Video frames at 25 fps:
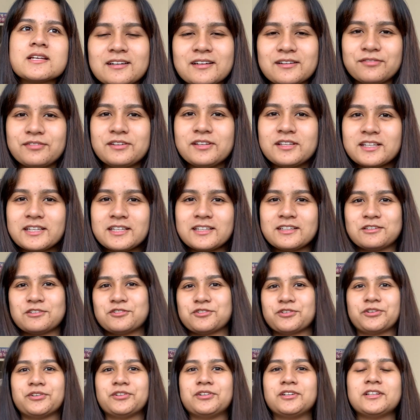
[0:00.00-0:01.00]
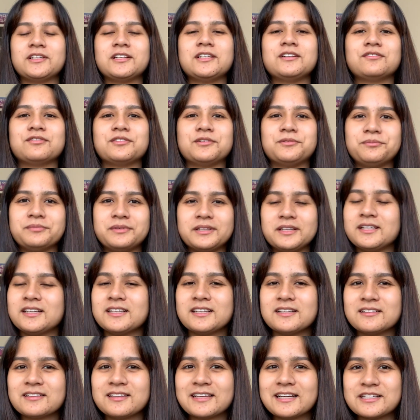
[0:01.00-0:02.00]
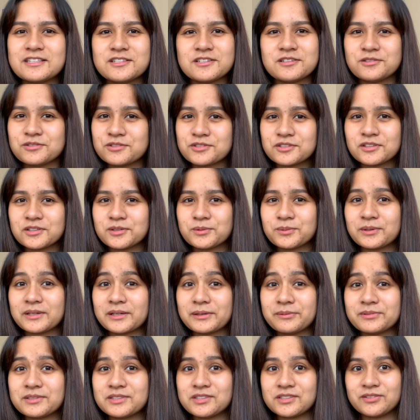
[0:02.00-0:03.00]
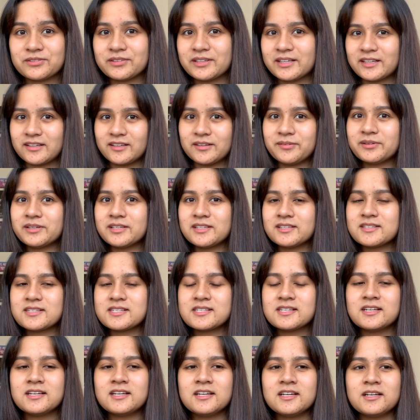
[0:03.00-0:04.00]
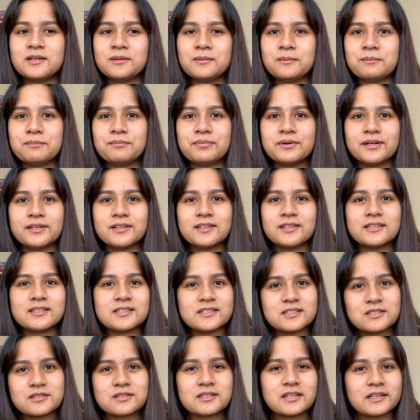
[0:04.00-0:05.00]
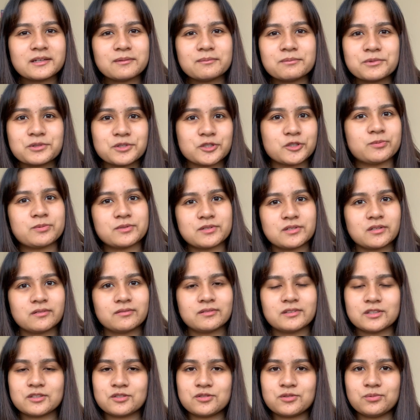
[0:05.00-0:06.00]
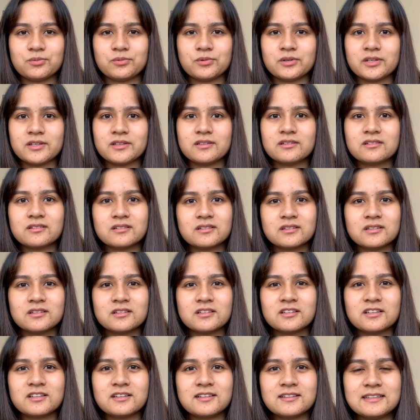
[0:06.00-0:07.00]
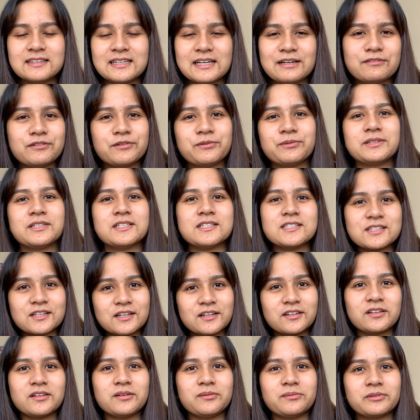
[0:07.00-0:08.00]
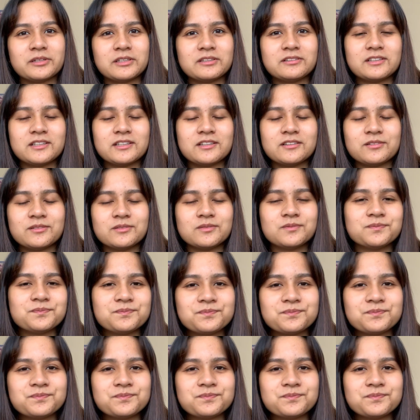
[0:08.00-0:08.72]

I feel like journaling for me, that's usually what I would do anyways, but it's like more specific to what everyone is talking about now.